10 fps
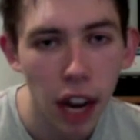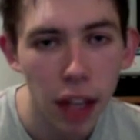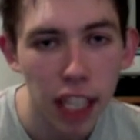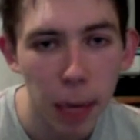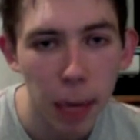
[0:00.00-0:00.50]

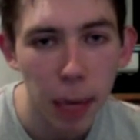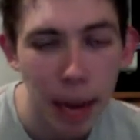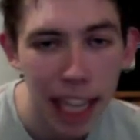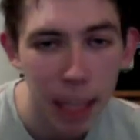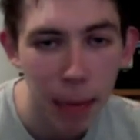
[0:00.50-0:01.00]
is going to be my
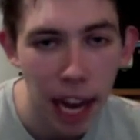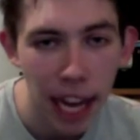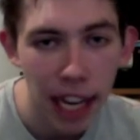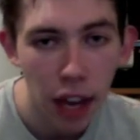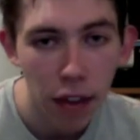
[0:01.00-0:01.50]
Let's
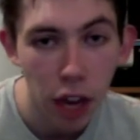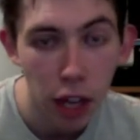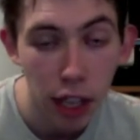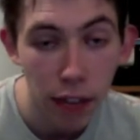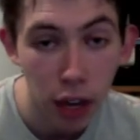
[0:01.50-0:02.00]
Play of
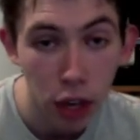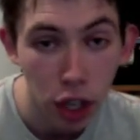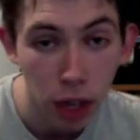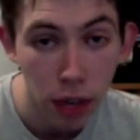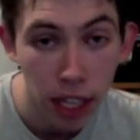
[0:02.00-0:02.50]
Castle of
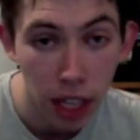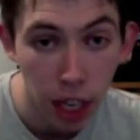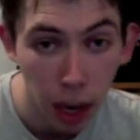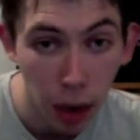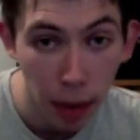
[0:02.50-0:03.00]
Illusion, is going to
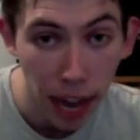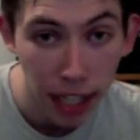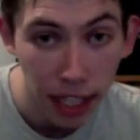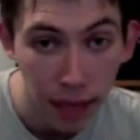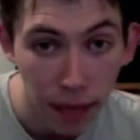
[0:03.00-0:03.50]
go up
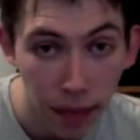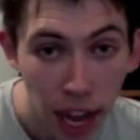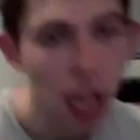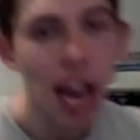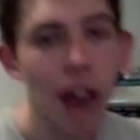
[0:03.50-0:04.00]
next,
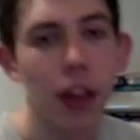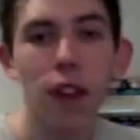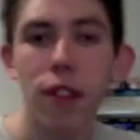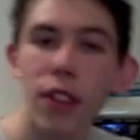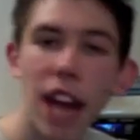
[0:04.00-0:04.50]
and
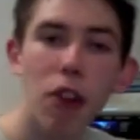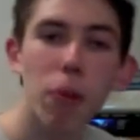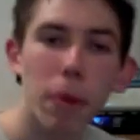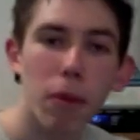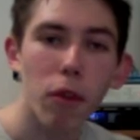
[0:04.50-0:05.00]
after that will
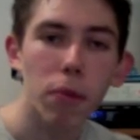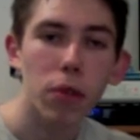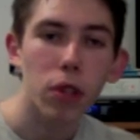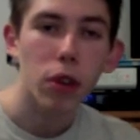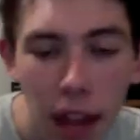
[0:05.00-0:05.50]
be my room
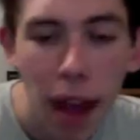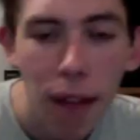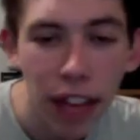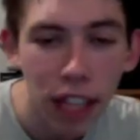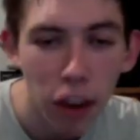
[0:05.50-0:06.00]
tour.
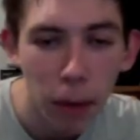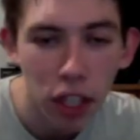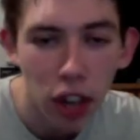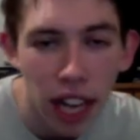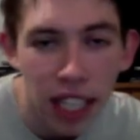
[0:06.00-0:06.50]
Thanks very much
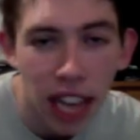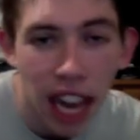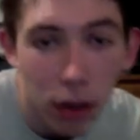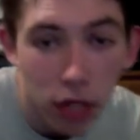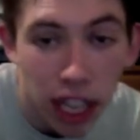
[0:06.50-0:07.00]
guys, and
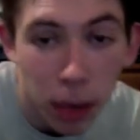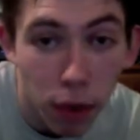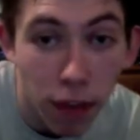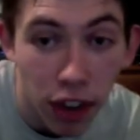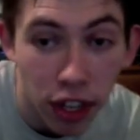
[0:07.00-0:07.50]
I'll see you all
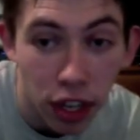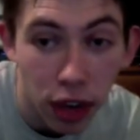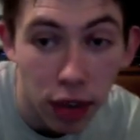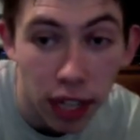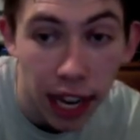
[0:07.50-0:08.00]
very
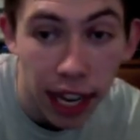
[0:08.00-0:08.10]
soon. Take care.